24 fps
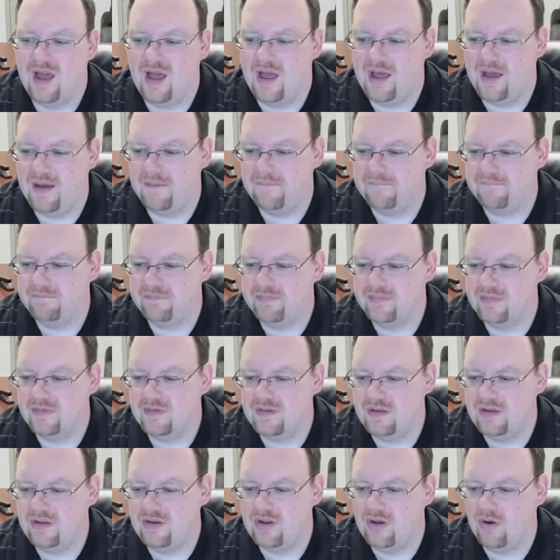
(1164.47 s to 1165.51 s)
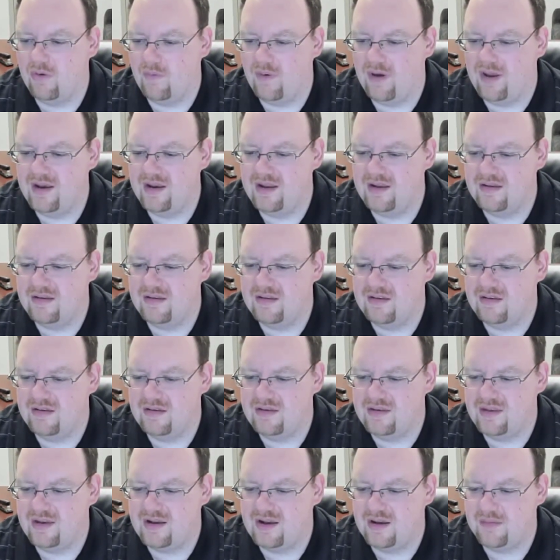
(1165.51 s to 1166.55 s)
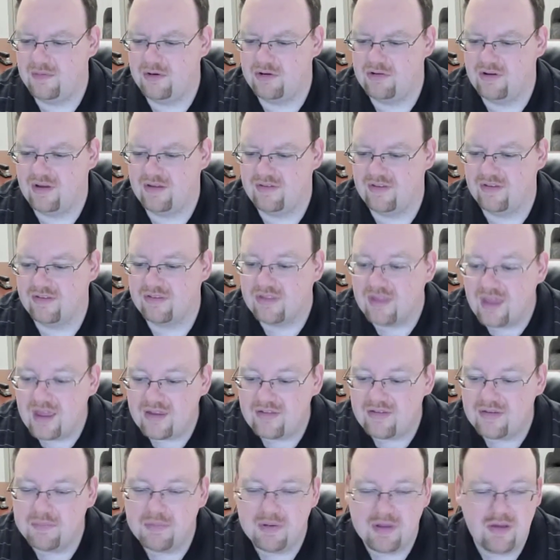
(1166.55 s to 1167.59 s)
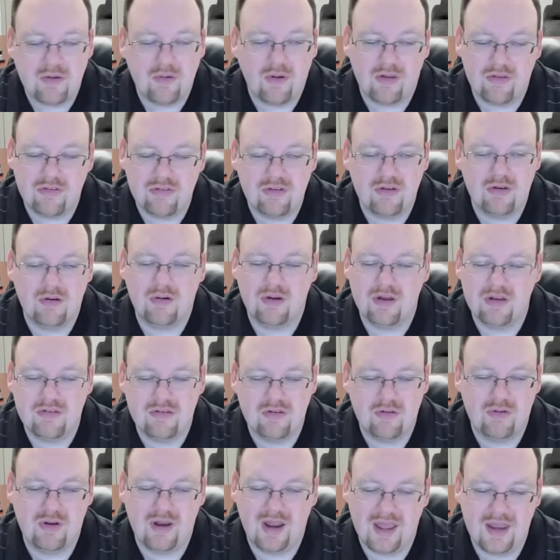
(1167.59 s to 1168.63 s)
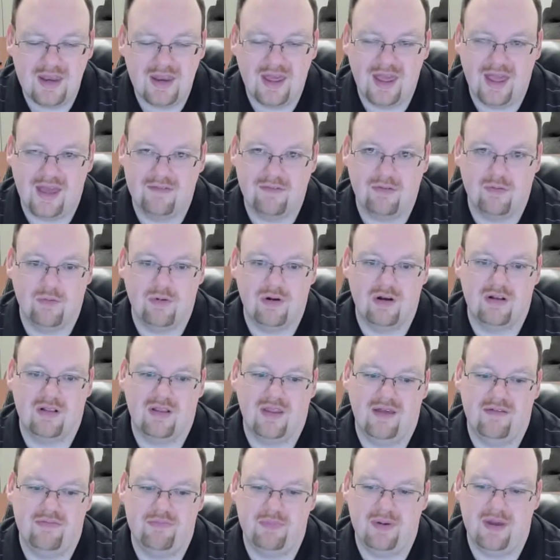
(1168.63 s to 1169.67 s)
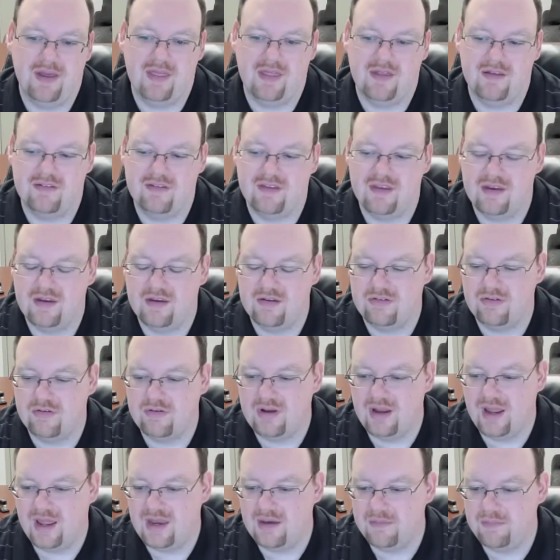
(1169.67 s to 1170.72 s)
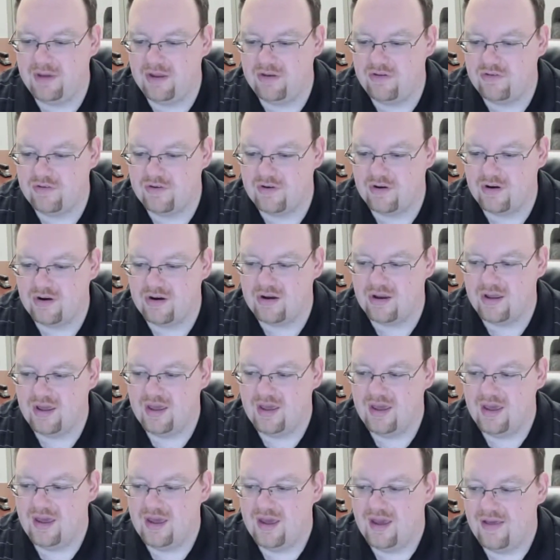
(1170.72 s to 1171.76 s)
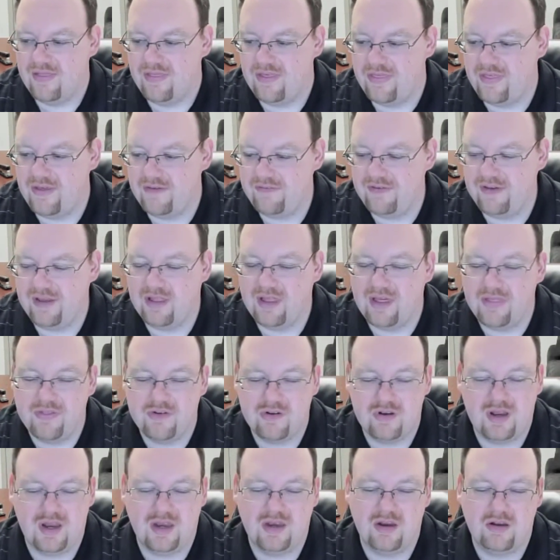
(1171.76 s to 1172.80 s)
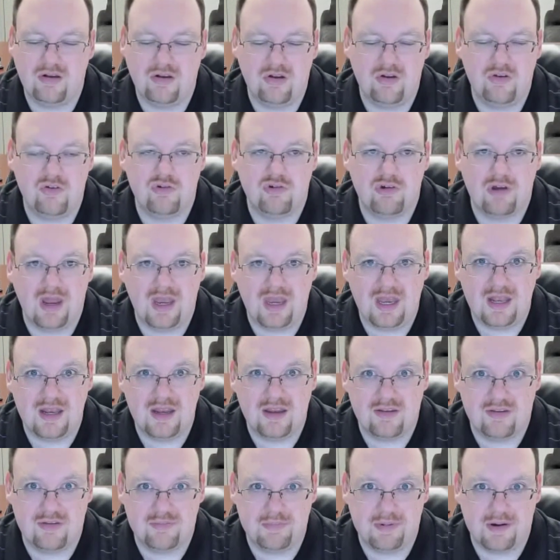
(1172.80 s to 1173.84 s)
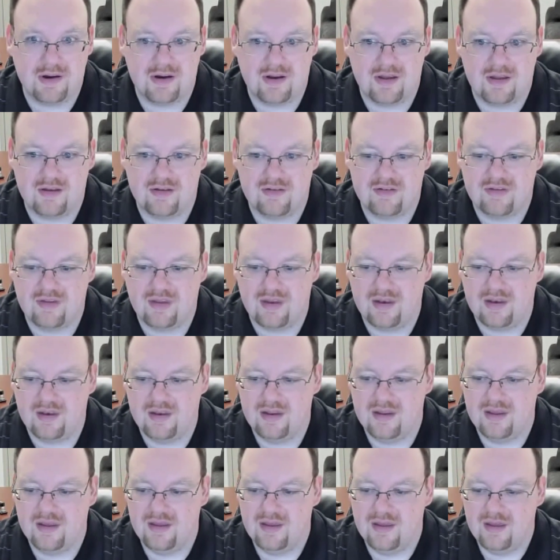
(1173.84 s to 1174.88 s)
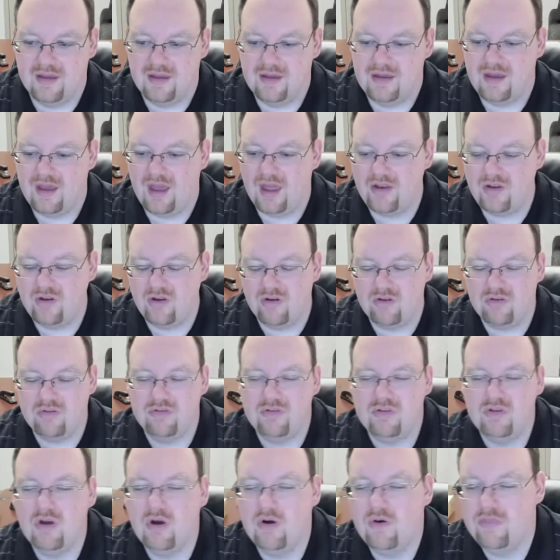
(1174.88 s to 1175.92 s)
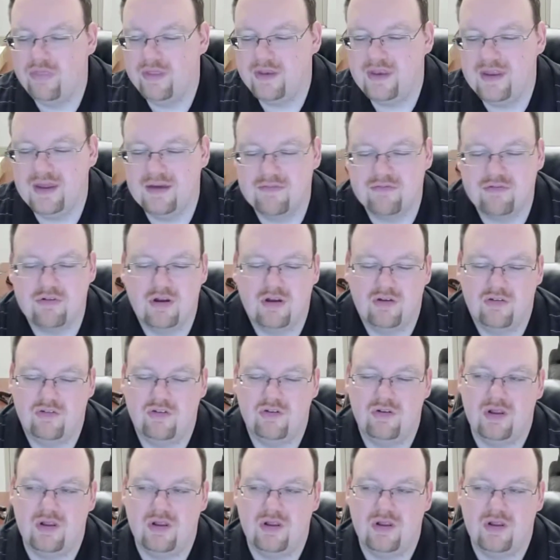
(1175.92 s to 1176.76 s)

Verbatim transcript: Um, you don't want it to come across as lazy, but you also, it's okay to have a work life balance and it's okay to make sure that they feel like they're getting a good training experience. And, and you'll know the difference.